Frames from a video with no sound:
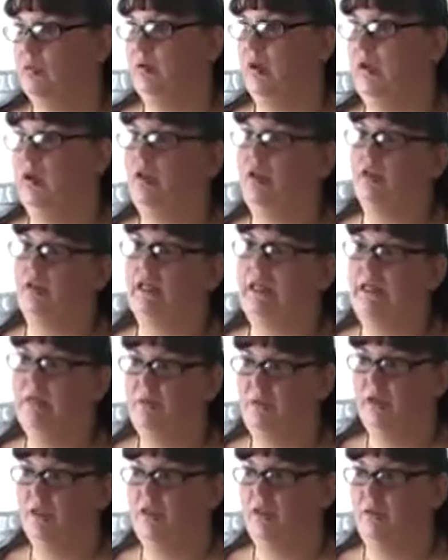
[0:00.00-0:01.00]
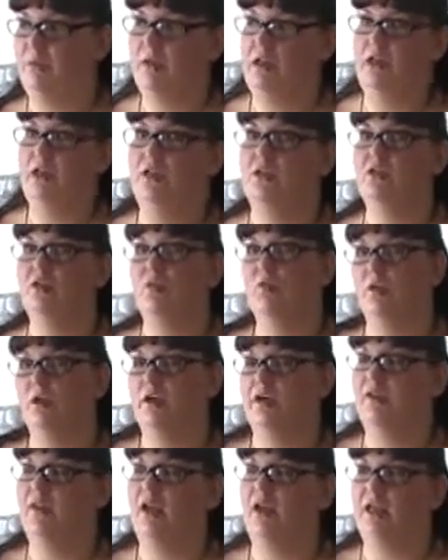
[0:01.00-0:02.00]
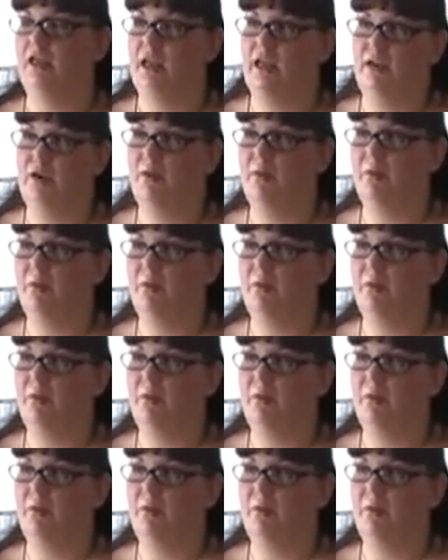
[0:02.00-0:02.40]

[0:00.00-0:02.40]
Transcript: body on keeping them in to work that Kegel